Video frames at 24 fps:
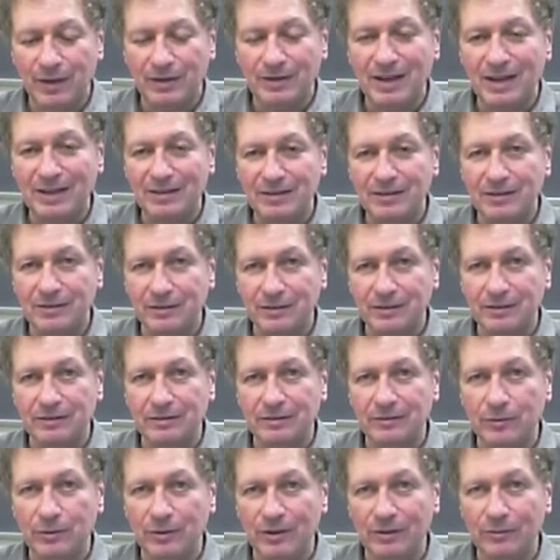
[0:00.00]

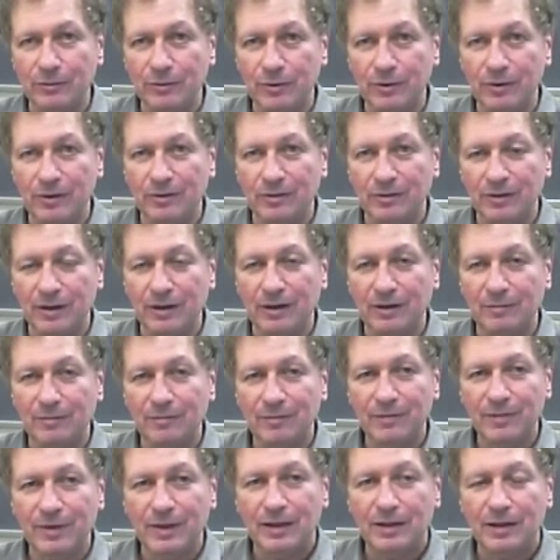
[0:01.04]
identical or
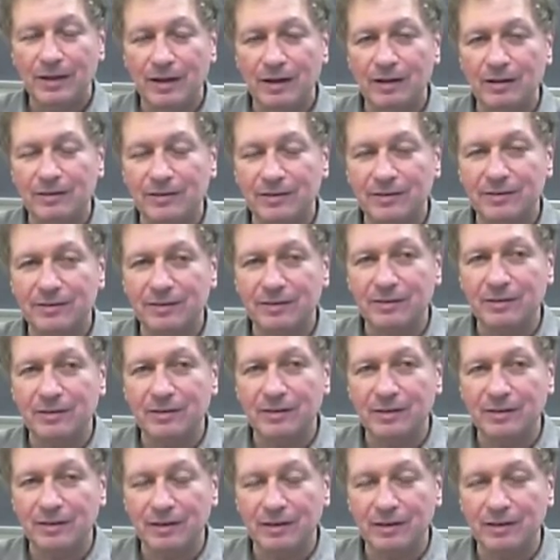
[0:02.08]

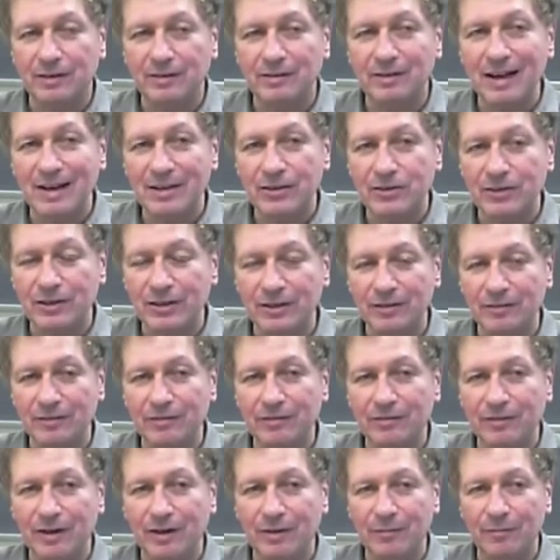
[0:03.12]
a collection of
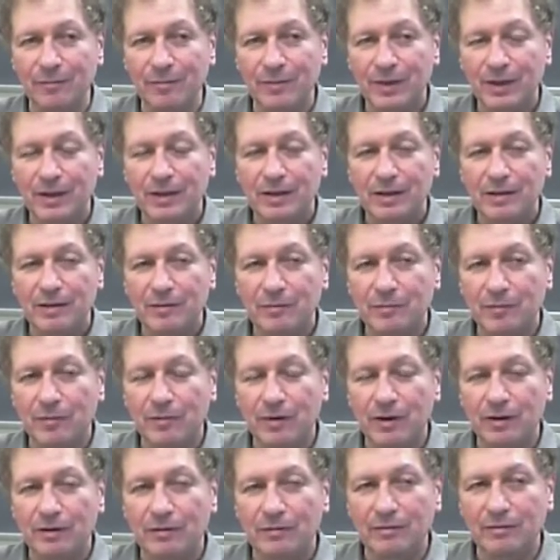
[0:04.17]

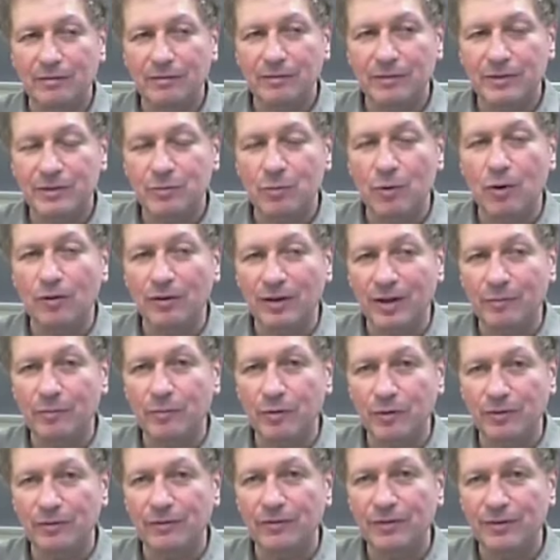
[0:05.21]
a small
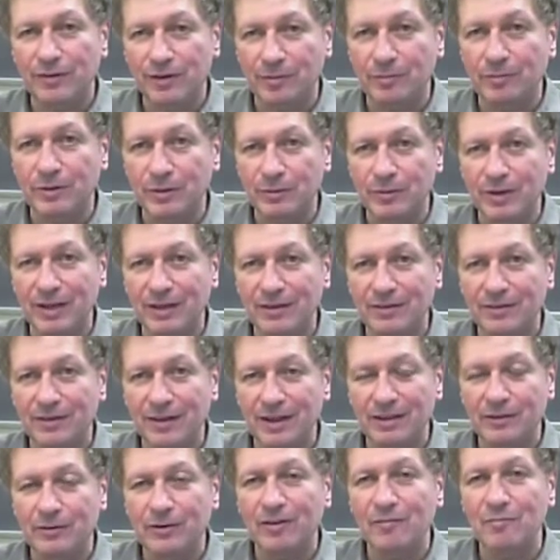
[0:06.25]
number of subunits,
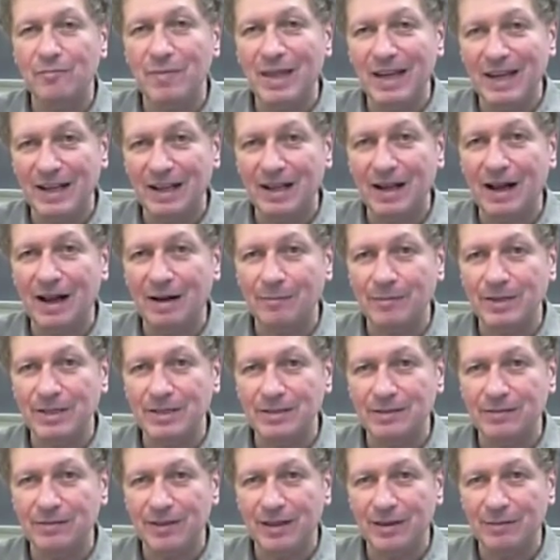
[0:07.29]
and you have many
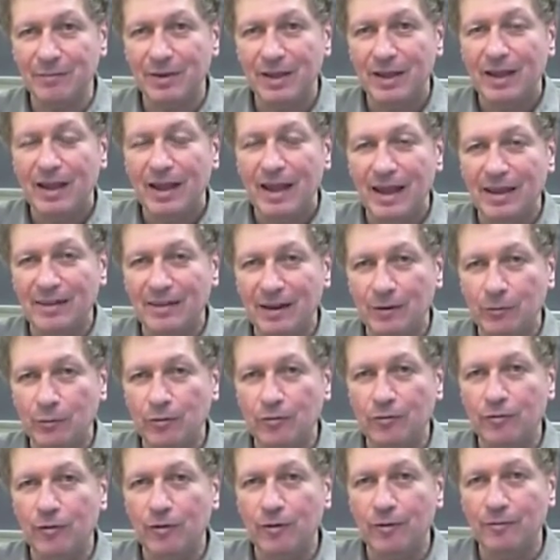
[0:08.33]
copies of them, and they
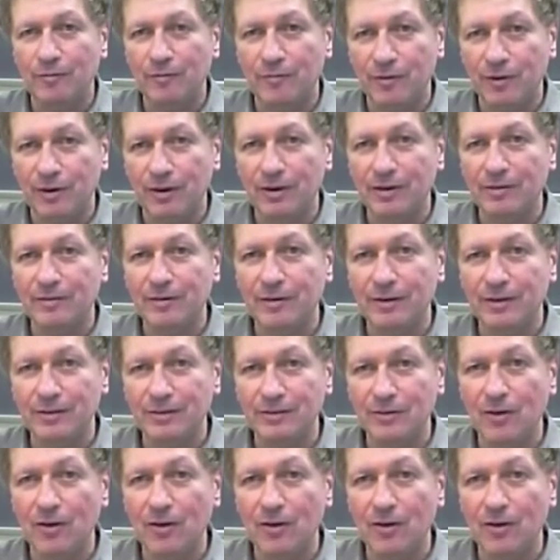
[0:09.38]
will form very, very